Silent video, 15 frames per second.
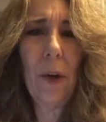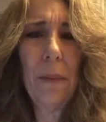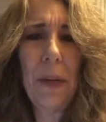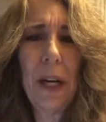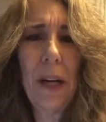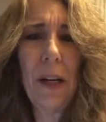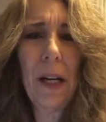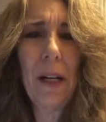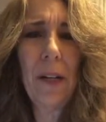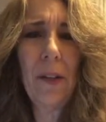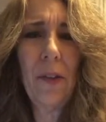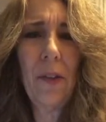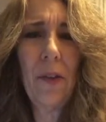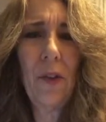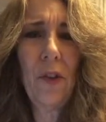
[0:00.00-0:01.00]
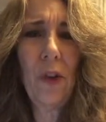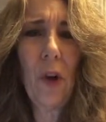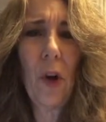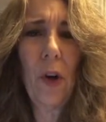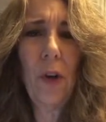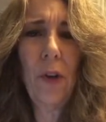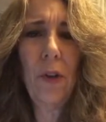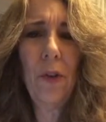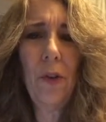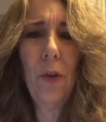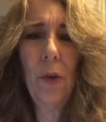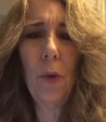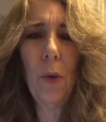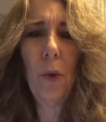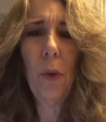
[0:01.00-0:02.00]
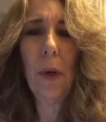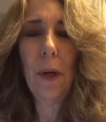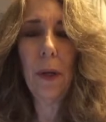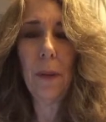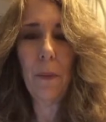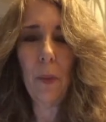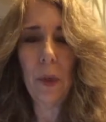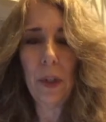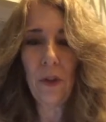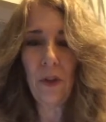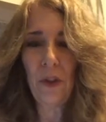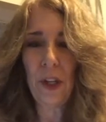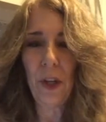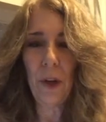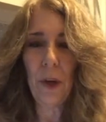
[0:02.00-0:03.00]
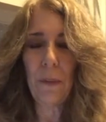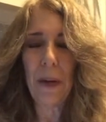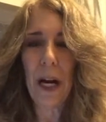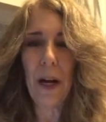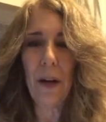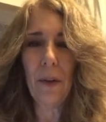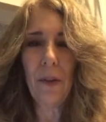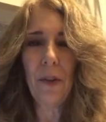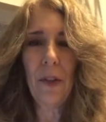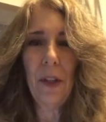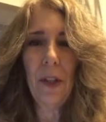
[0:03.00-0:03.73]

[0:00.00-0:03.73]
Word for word: I mean, I had started to um, want to share about